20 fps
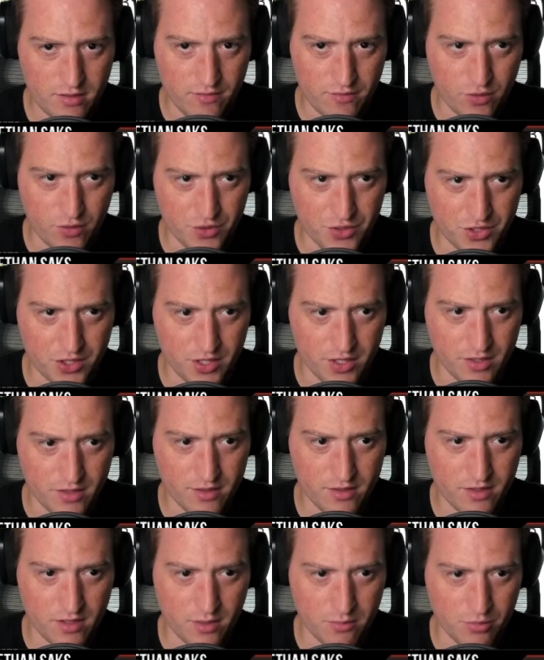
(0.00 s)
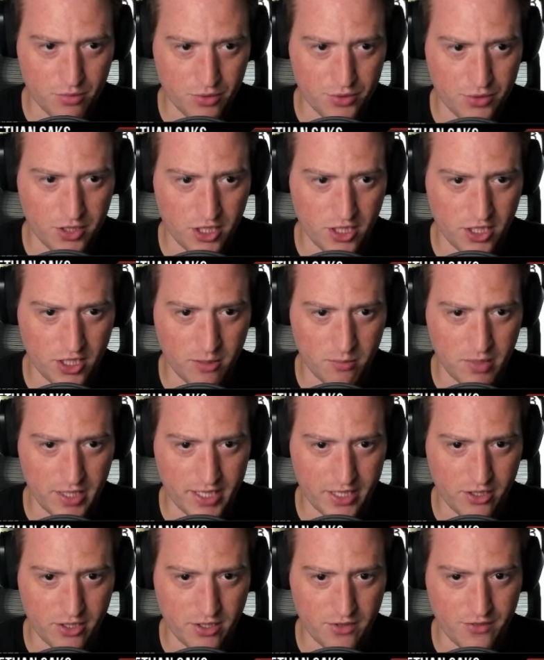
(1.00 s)
versus a blue card and a
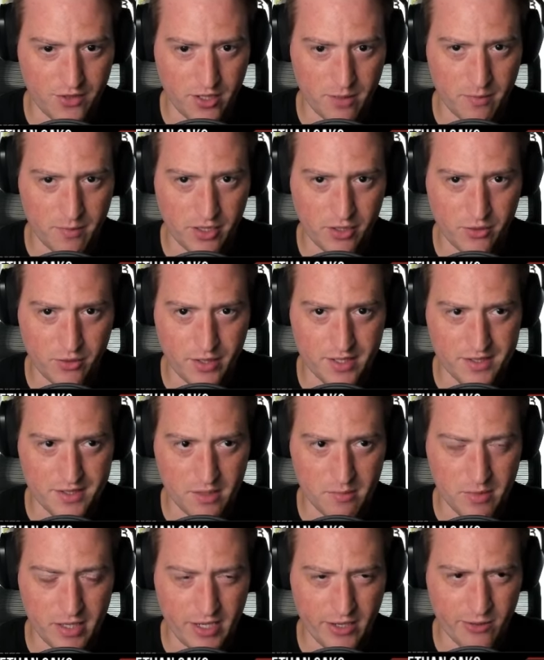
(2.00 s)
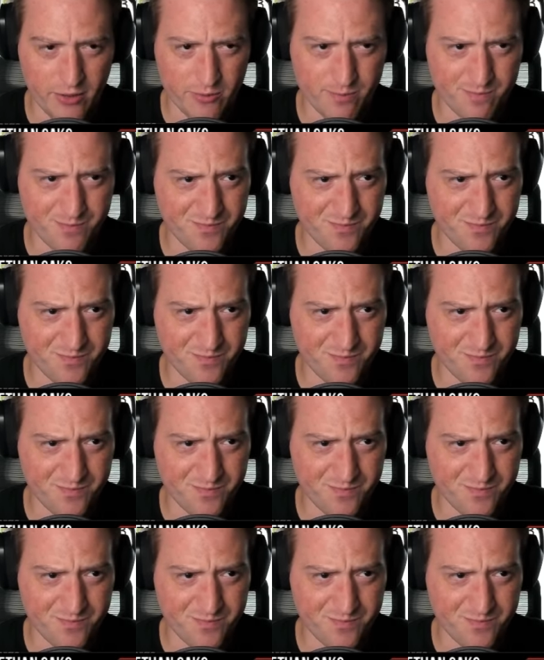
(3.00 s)
black card that I'm not crazy about.